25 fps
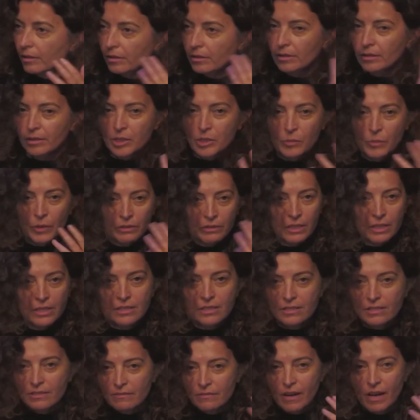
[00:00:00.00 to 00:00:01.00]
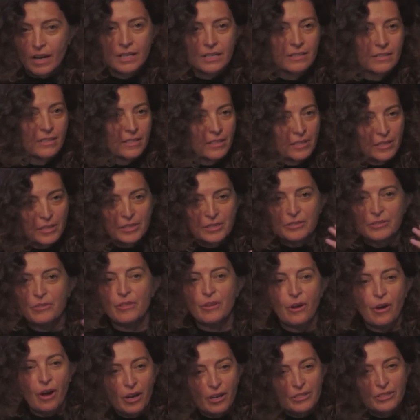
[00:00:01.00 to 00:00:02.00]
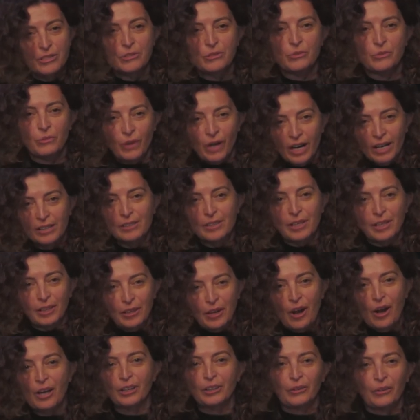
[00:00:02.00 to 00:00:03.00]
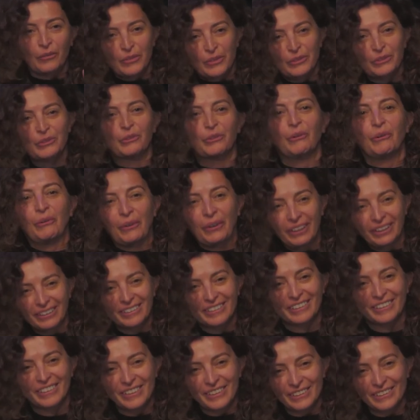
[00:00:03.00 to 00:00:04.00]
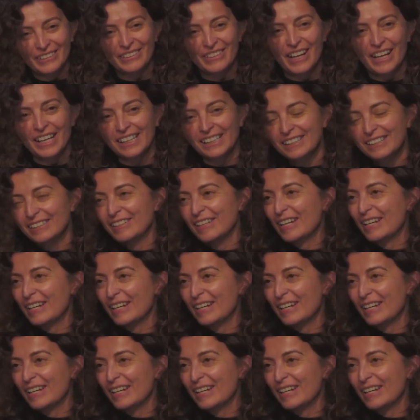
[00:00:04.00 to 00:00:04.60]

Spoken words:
experience, vices, thoughts, right? They knocked on the door, right?